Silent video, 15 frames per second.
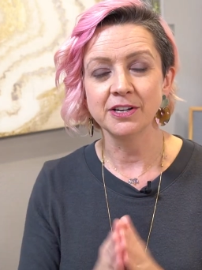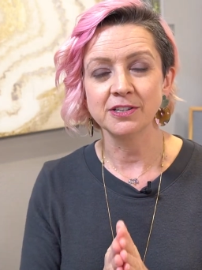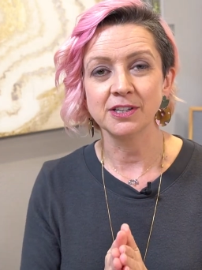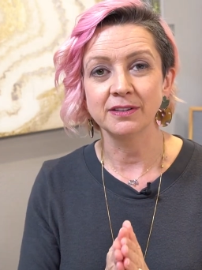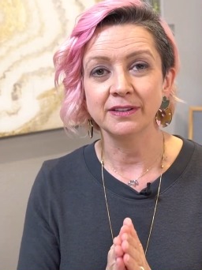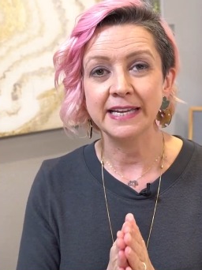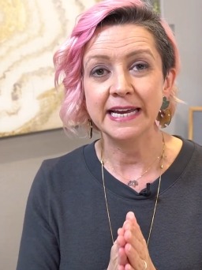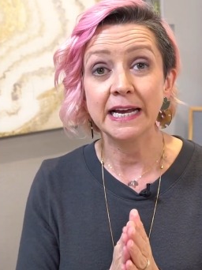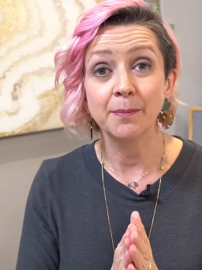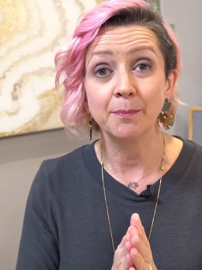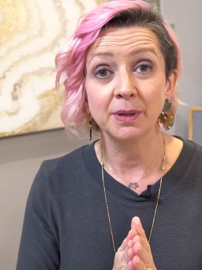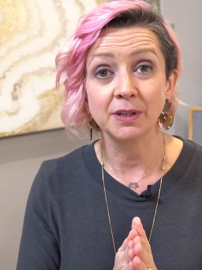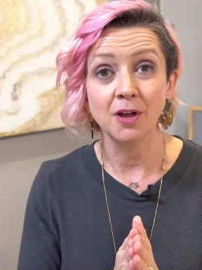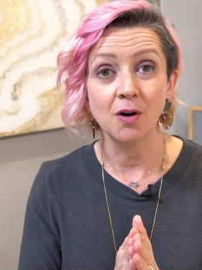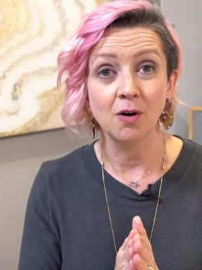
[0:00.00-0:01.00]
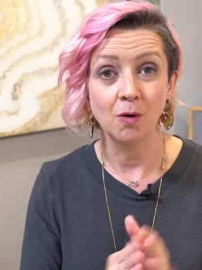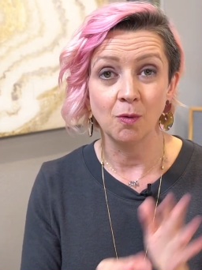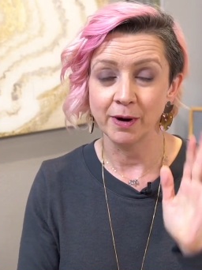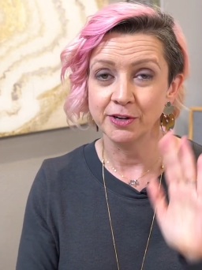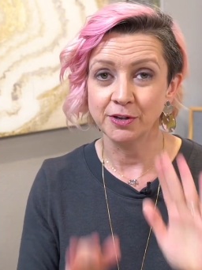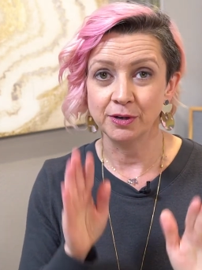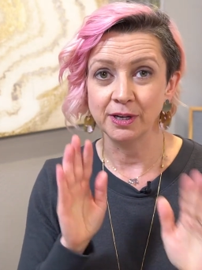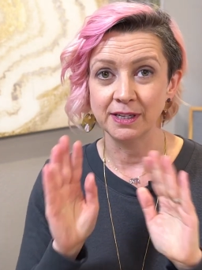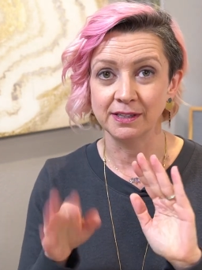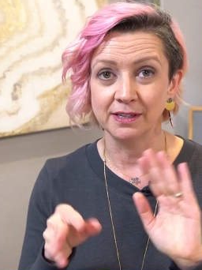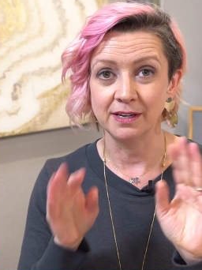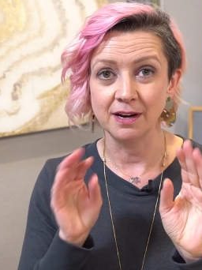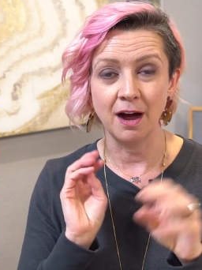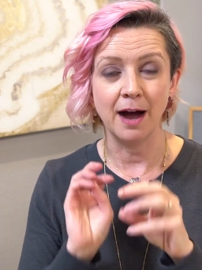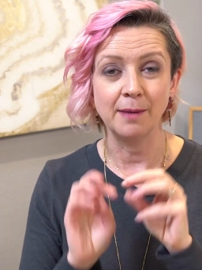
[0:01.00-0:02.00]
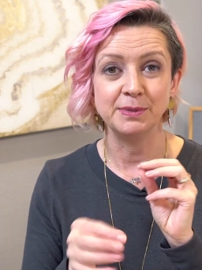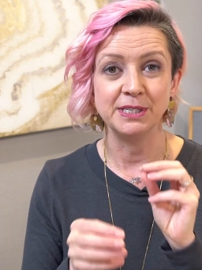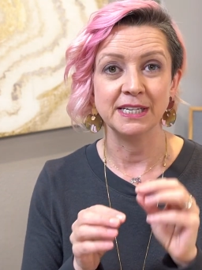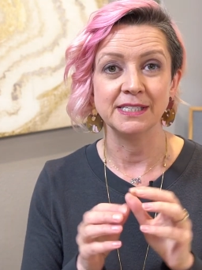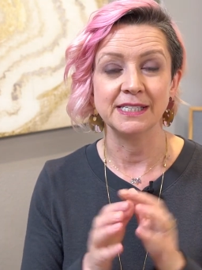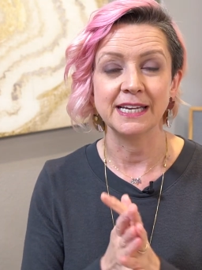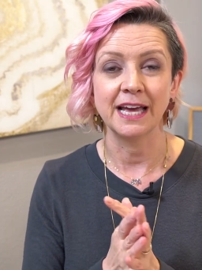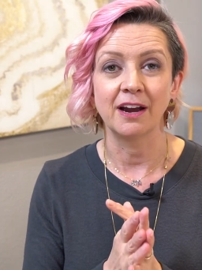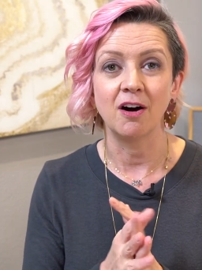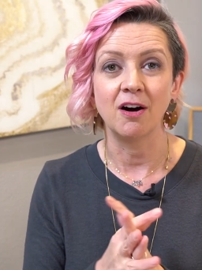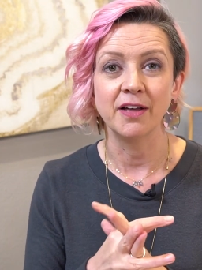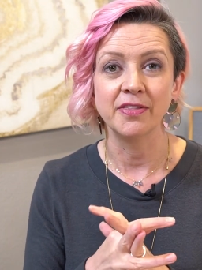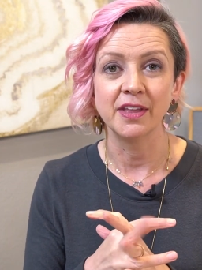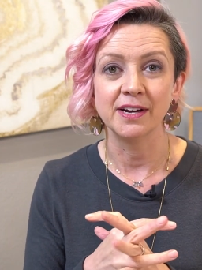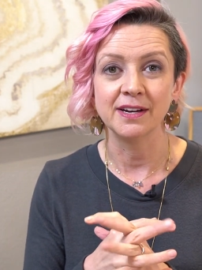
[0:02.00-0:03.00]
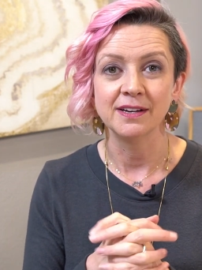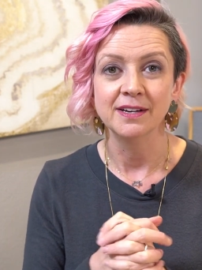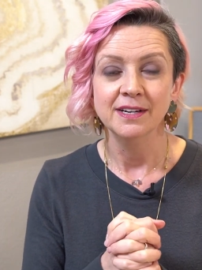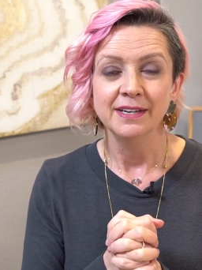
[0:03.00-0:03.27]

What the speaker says: There's a link below where you can opt in to get on the